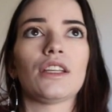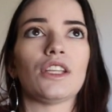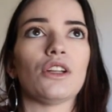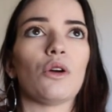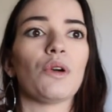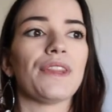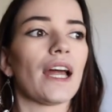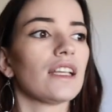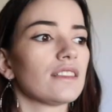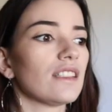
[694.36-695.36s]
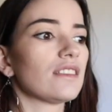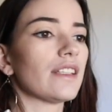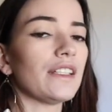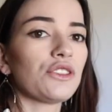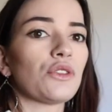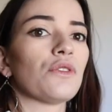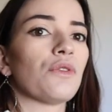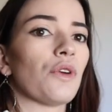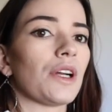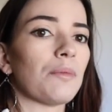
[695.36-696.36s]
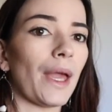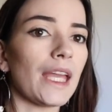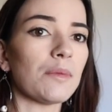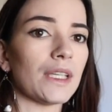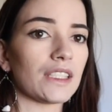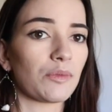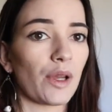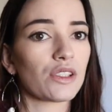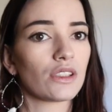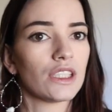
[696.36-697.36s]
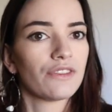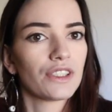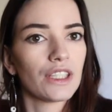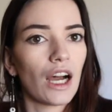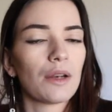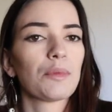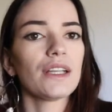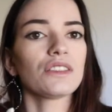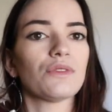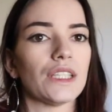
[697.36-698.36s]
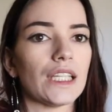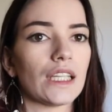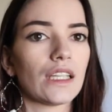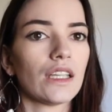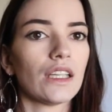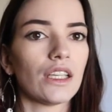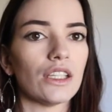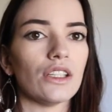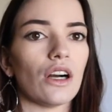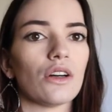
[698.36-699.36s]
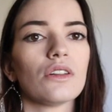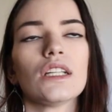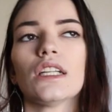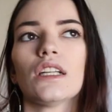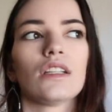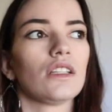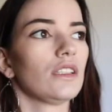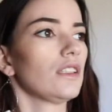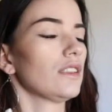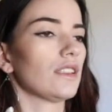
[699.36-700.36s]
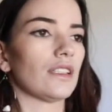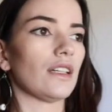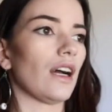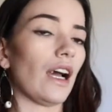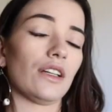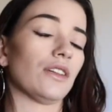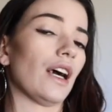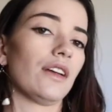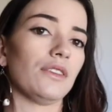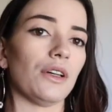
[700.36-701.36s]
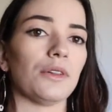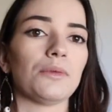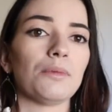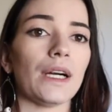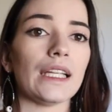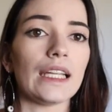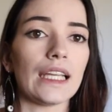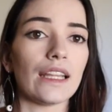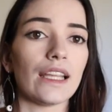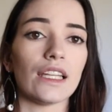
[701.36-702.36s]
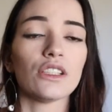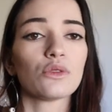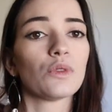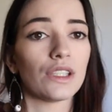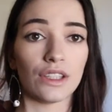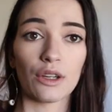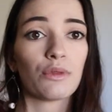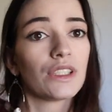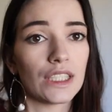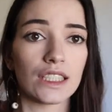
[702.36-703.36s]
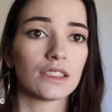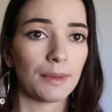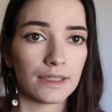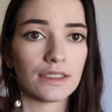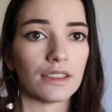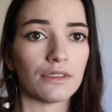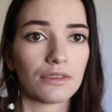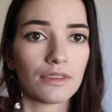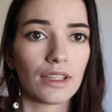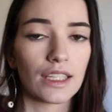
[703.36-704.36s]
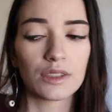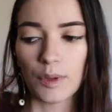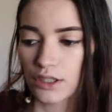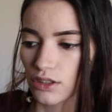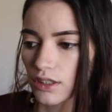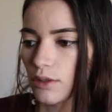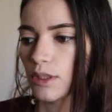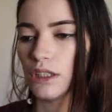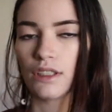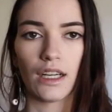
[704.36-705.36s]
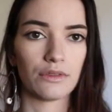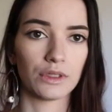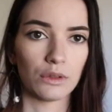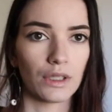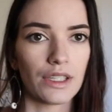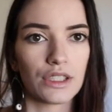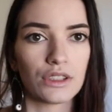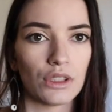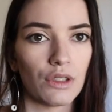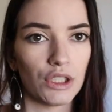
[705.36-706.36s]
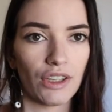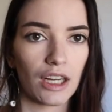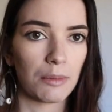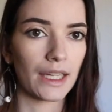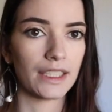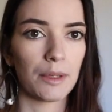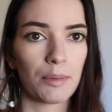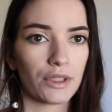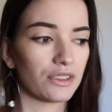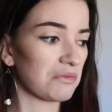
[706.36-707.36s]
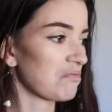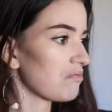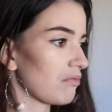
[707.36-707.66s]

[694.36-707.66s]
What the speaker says: you know, when that is essential for a baby, especially if you're not breastfeeding, you know. I don't know, but they're really expensive, especially when you have 2 under 2 and you got to buy diapers